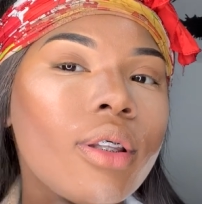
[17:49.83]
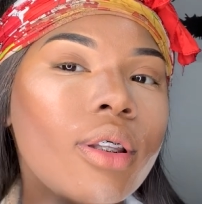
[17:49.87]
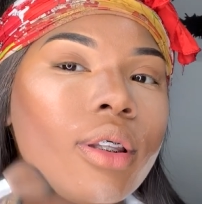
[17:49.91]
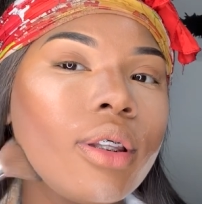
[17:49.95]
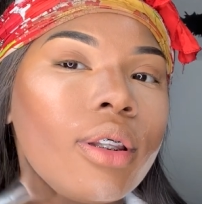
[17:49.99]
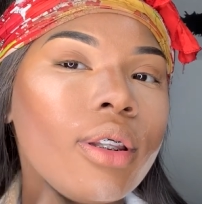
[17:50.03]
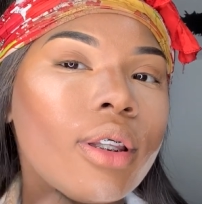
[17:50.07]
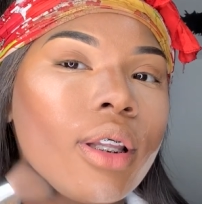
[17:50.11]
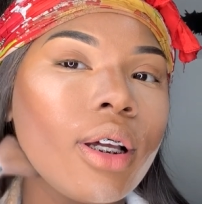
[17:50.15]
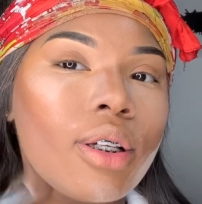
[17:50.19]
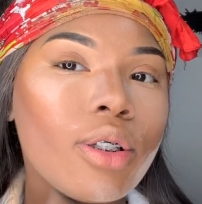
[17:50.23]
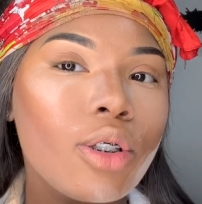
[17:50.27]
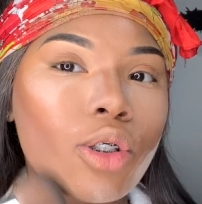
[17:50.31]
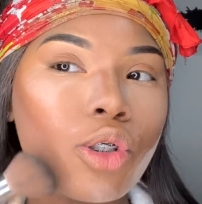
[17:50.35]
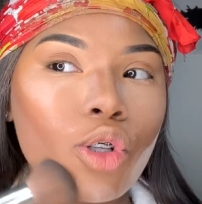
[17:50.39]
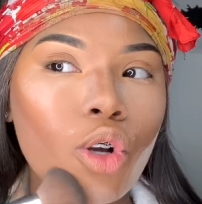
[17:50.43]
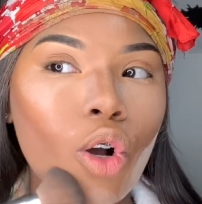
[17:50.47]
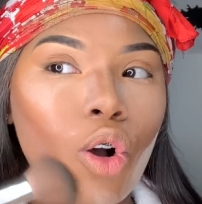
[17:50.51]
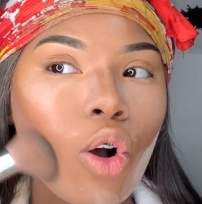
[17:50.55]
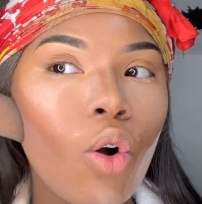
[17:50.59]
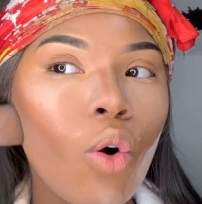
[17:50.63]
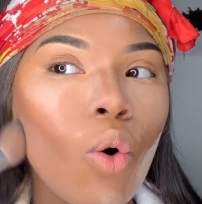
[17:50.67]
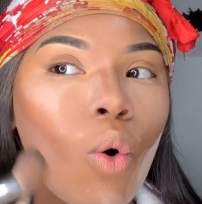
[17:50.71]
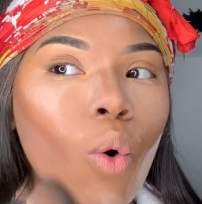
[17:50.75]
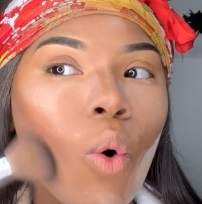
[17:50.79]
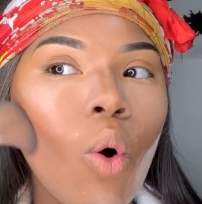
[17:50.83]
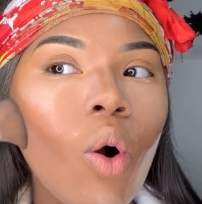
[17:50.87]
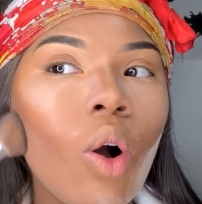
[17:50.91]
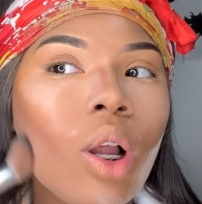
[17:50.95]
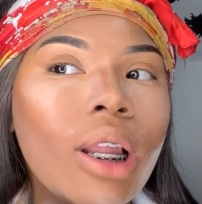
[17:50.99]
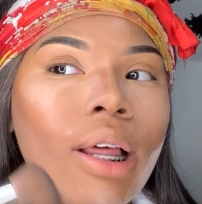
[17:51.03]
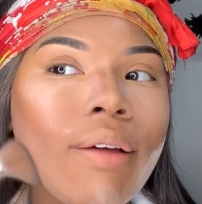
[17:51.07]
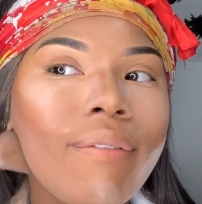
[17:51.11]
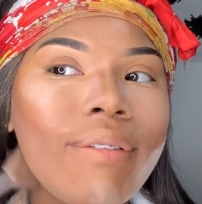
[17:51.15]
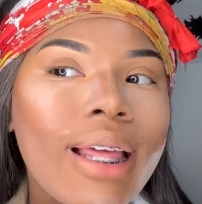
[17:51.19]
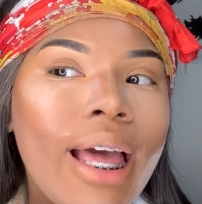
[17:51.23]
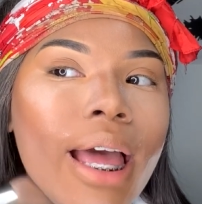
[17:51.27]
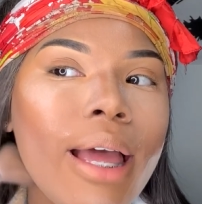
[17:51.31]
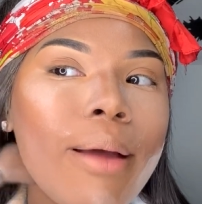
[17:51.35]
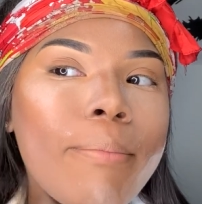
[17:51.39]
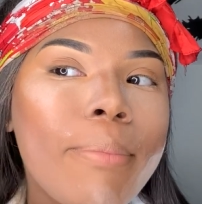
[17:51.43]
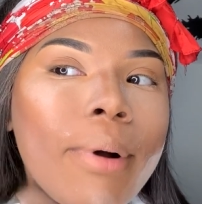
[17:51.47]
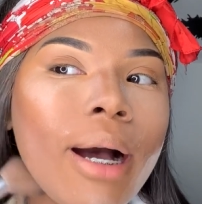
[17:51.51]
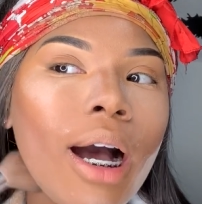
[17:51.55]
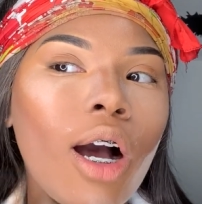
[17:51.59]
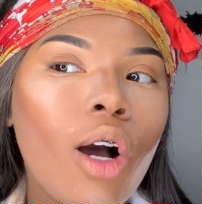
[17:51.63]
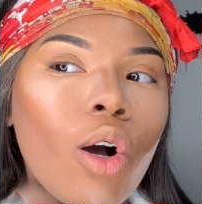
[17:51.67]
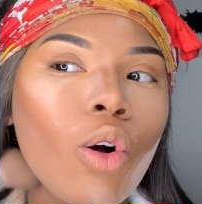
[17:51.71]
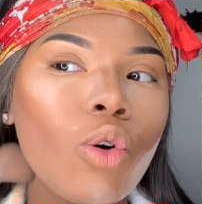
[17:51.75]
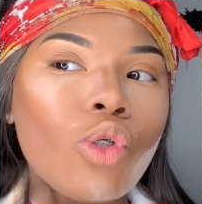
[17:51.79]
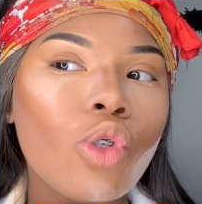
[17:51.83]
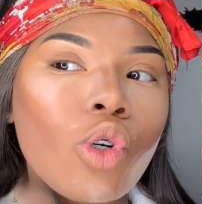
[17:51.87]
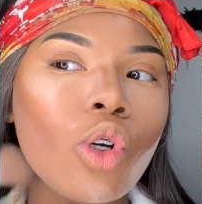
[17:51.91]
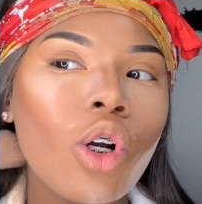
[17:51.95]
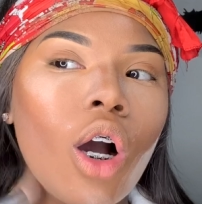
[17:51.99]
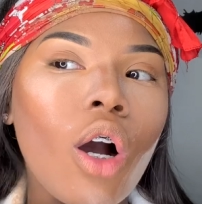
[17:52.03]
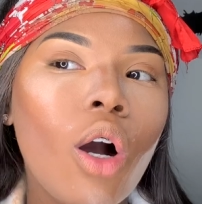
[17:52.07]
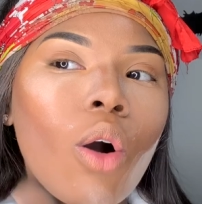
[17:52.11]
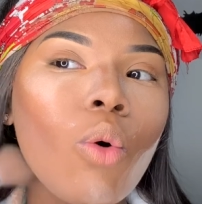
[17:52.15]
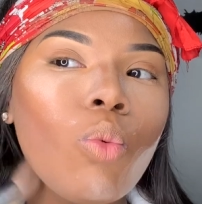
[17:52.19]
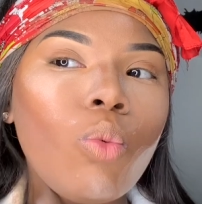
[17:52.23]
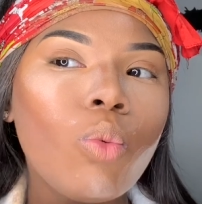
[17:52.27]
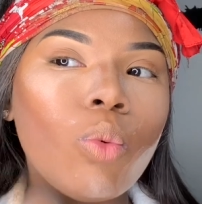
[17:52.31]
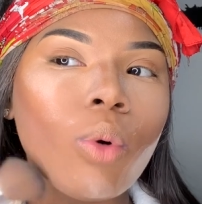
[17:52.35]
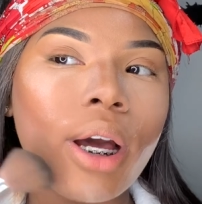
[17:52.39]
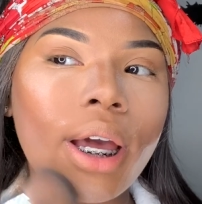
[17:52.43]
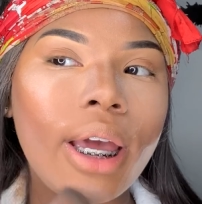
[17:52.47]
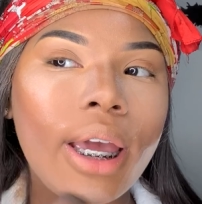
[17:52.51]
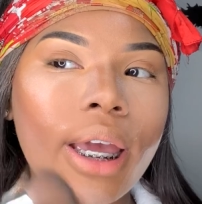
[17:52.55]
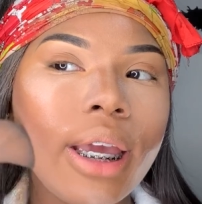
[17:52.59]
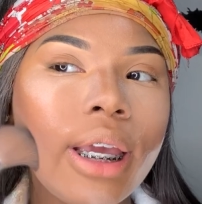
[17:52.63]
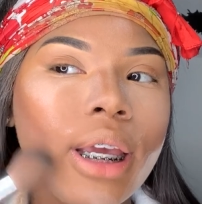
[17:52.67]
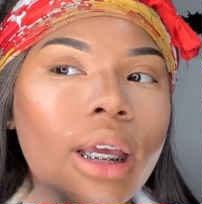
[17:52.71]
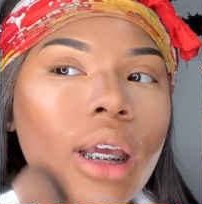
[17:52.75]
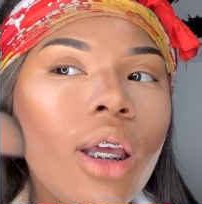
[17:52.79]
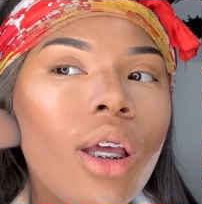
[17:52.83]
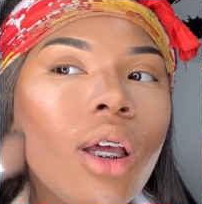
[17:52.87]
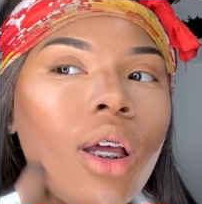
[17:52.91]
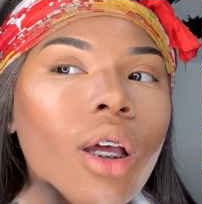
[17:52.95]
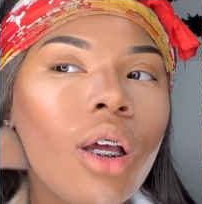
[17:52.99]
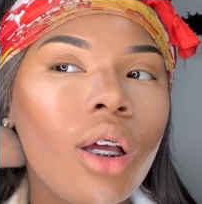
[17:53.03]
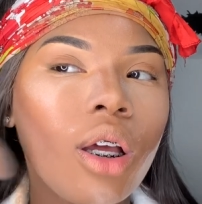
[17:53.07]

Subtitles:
Dust all of that powder away.